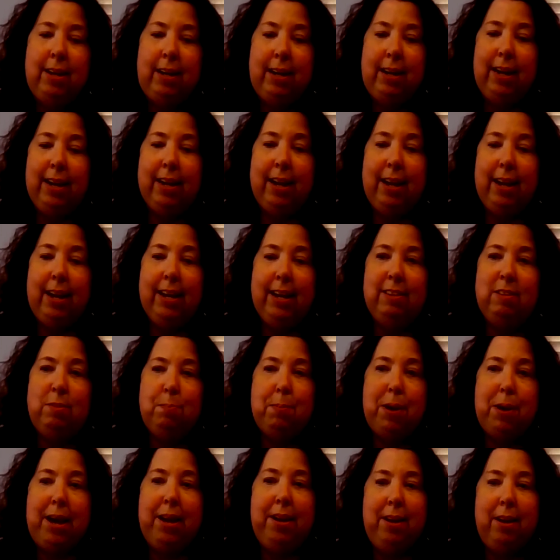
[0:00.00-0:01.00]
it's
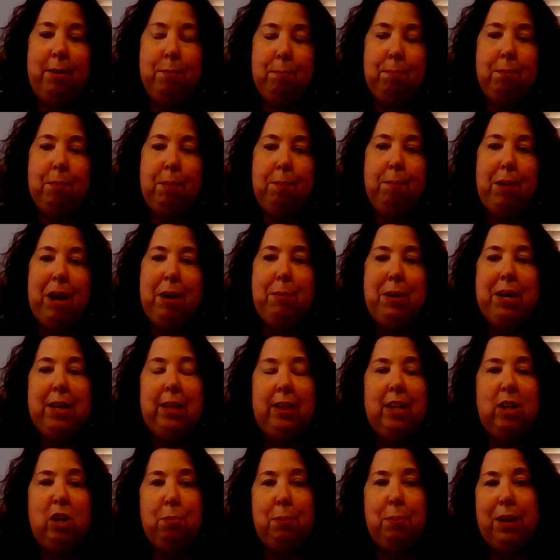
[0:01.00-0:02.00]
been maybe a
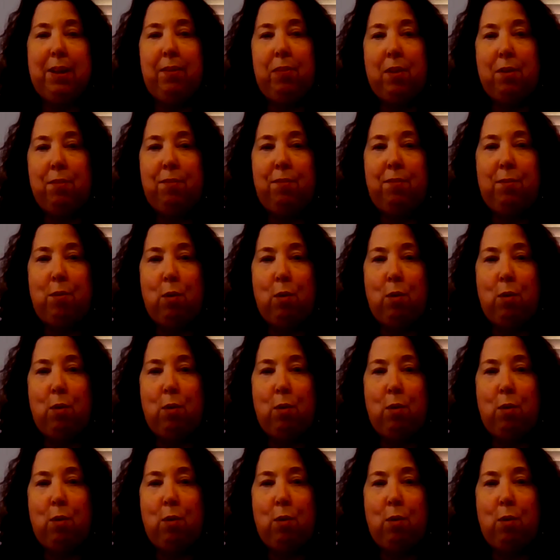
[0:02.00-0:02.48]
little bit at the